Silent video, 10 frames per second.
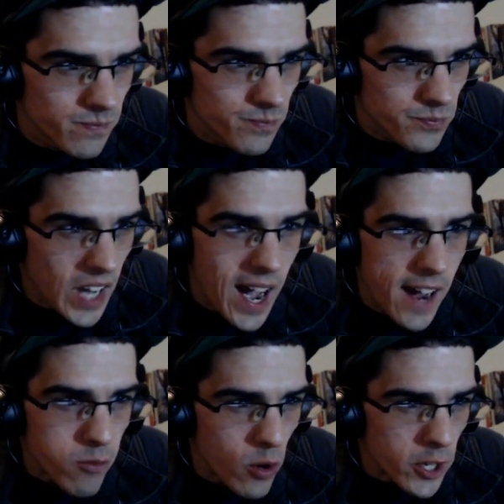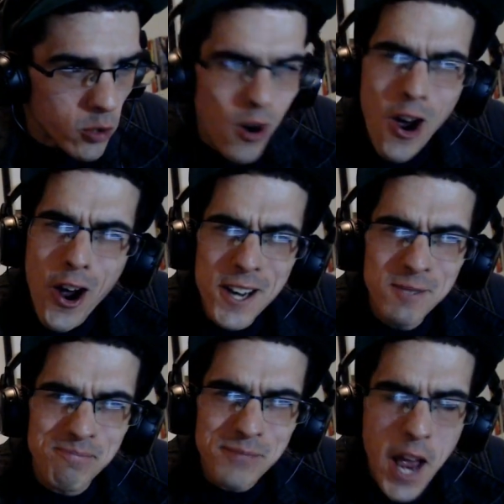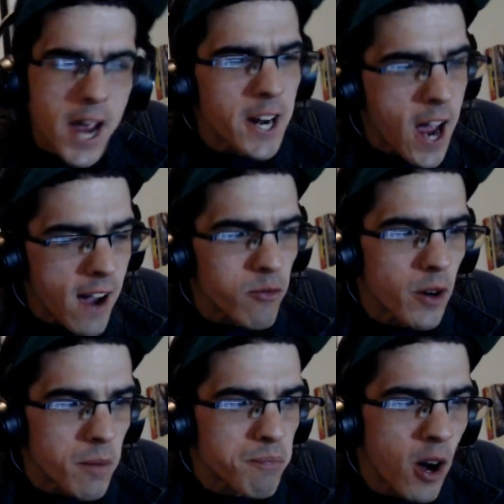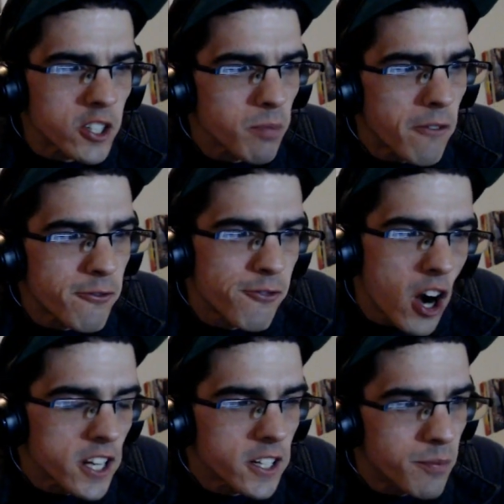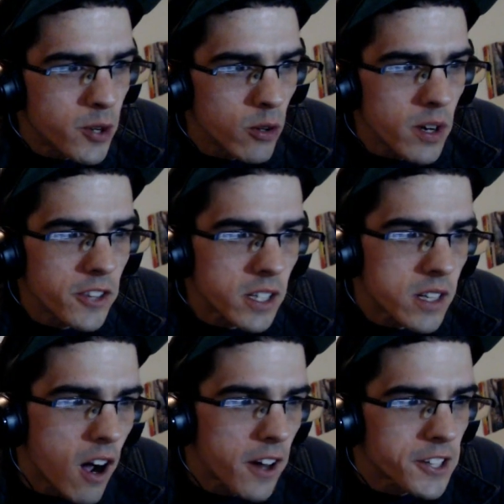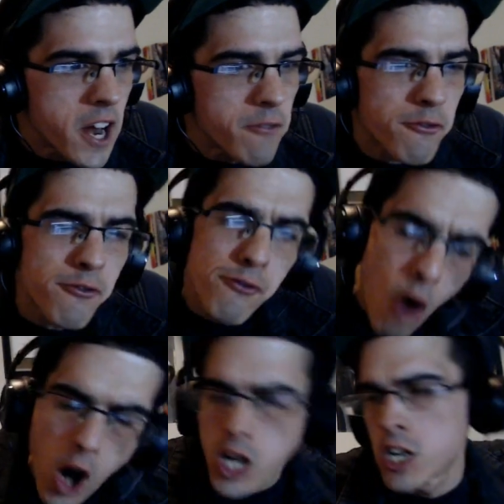I half want to cry, and I half want to punch my fucking computer right in the goddamn fuck.